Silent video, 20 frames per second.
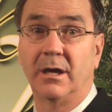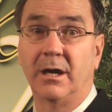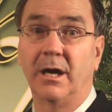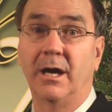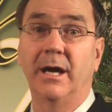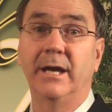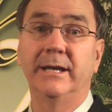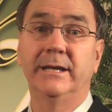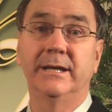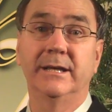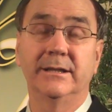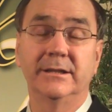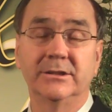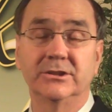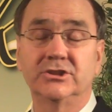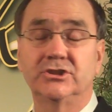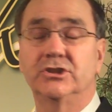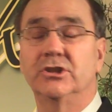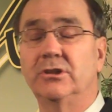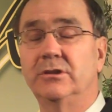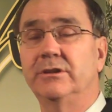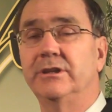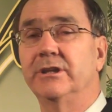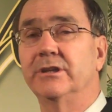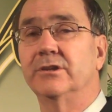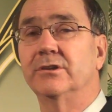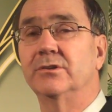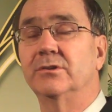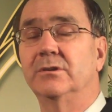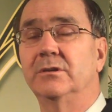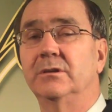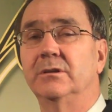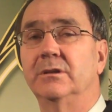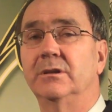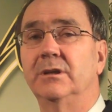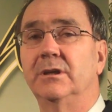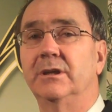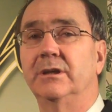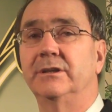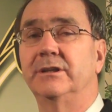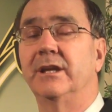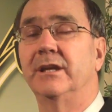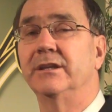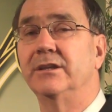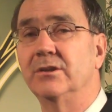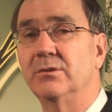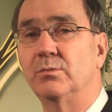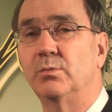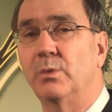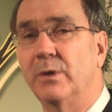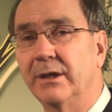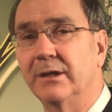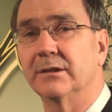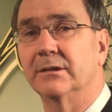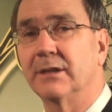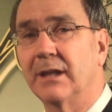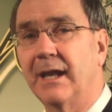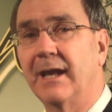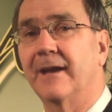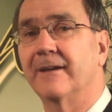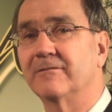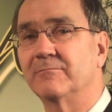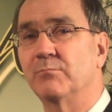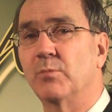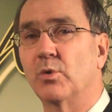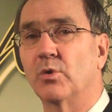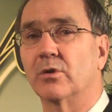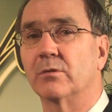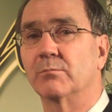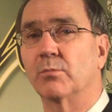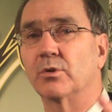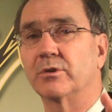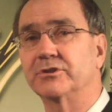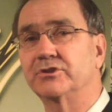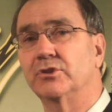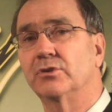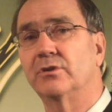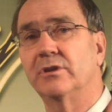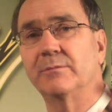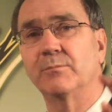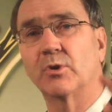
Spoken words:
I can assure you that you will have more joy,